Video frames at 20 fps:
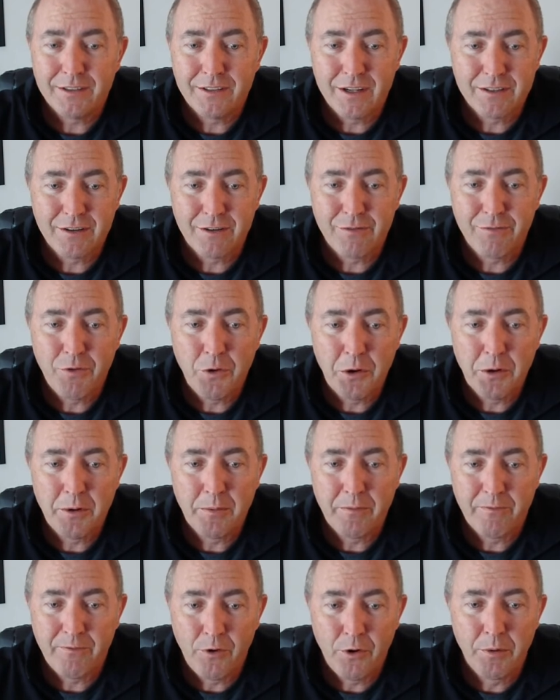because as a
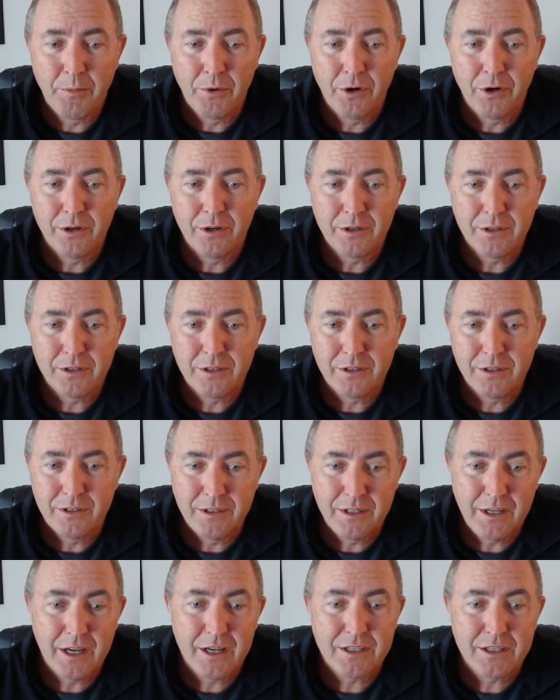for, former
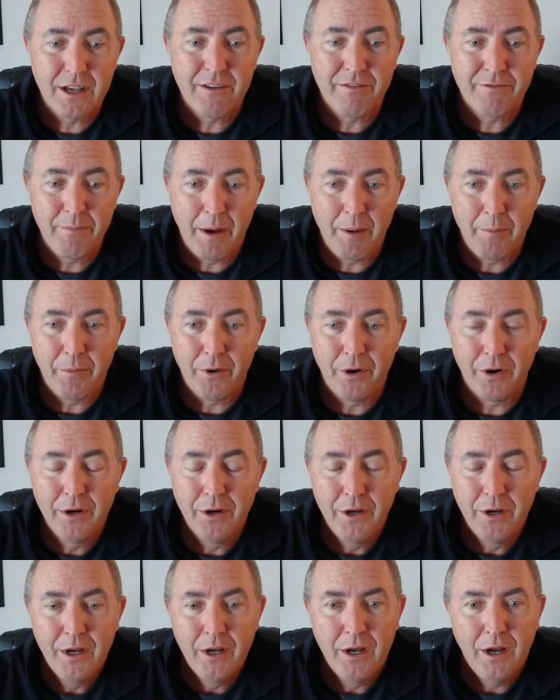DSF member,
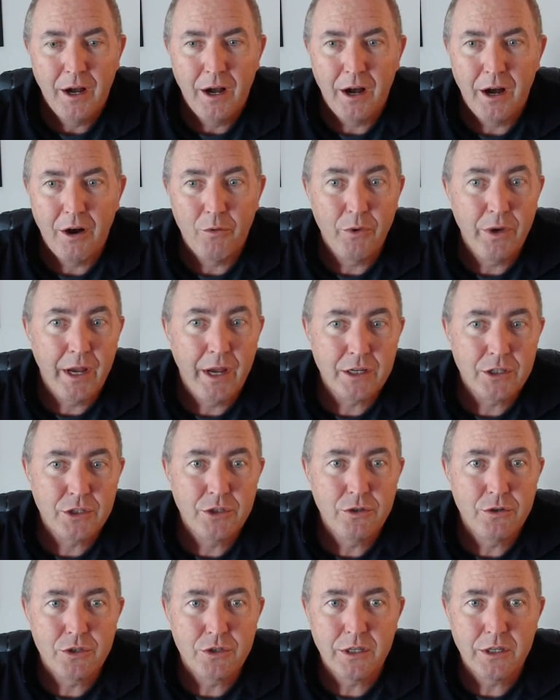uh, we actually
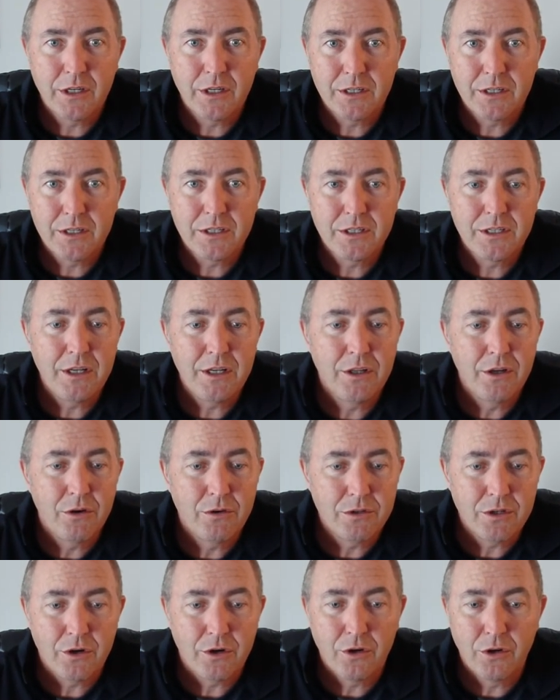used to get to see
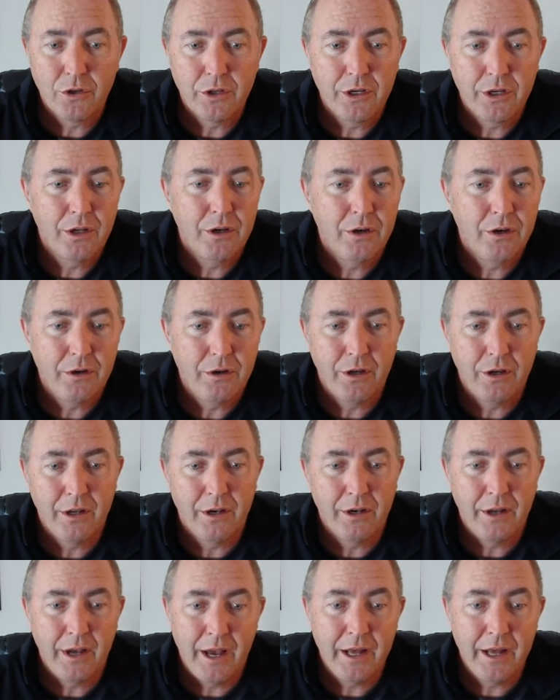those early
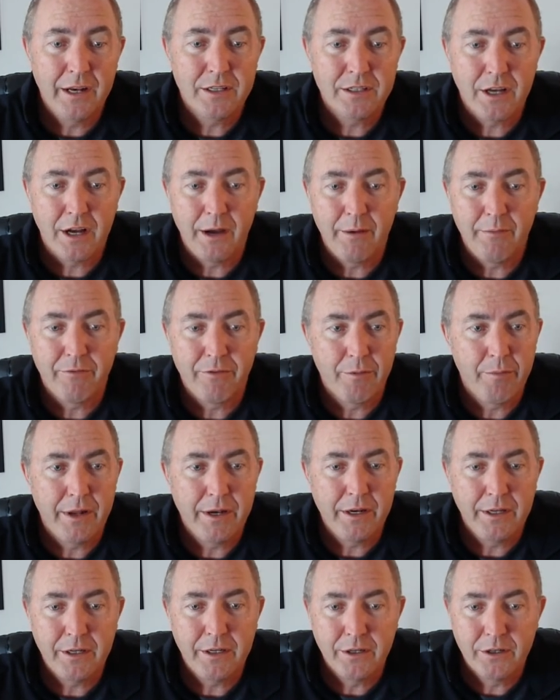and, ahead of time for
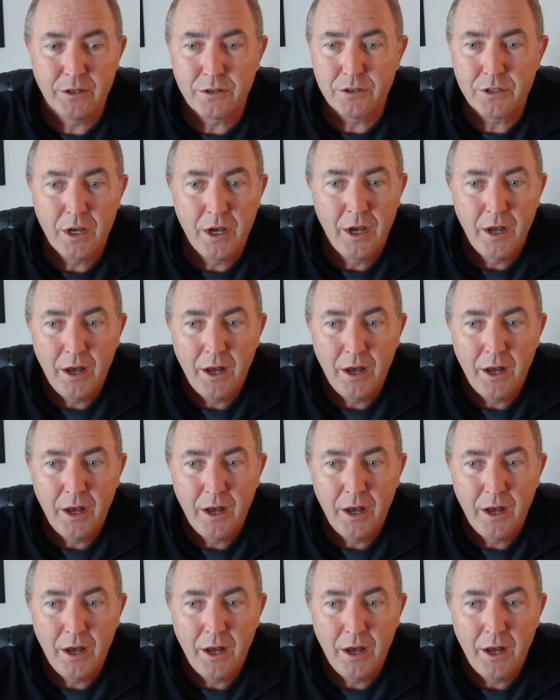many years.